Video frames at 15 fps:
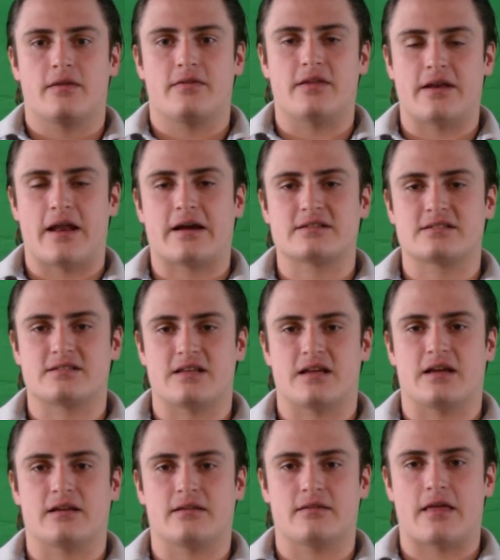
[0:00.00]
the next
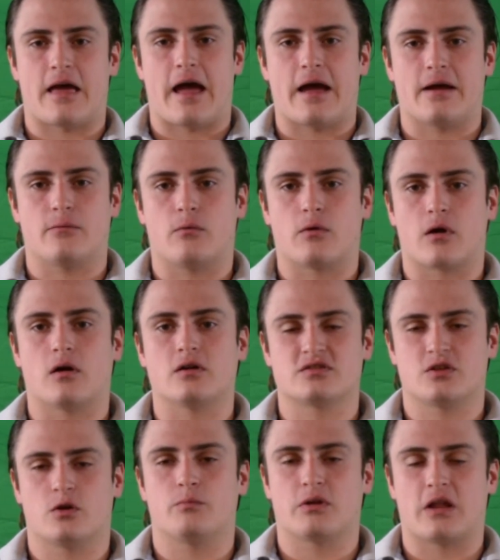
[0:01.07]
thing that we're
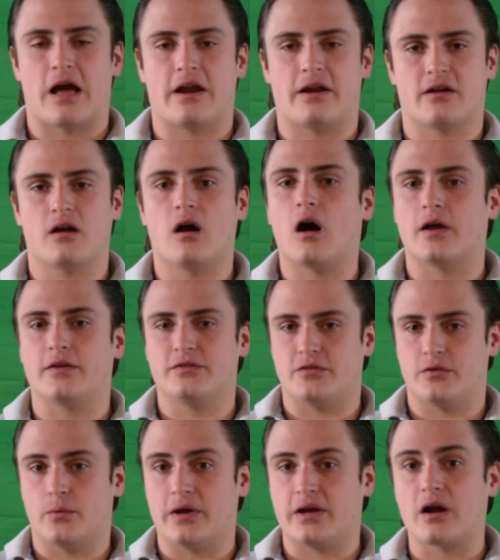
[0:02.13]
also planning on
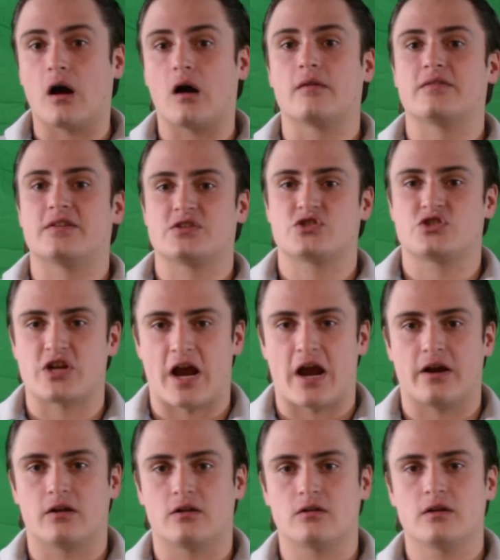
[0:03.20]
doing on this
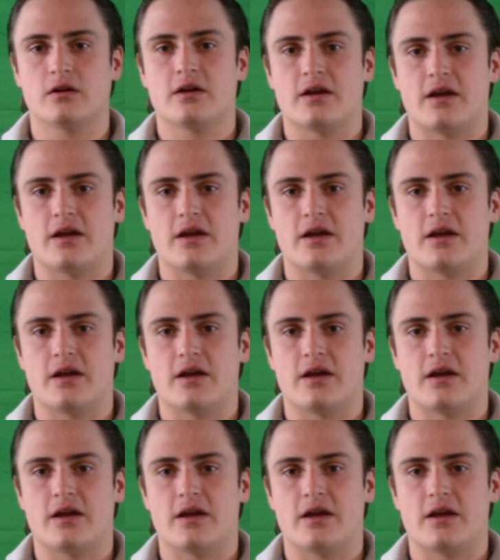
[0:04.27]
channel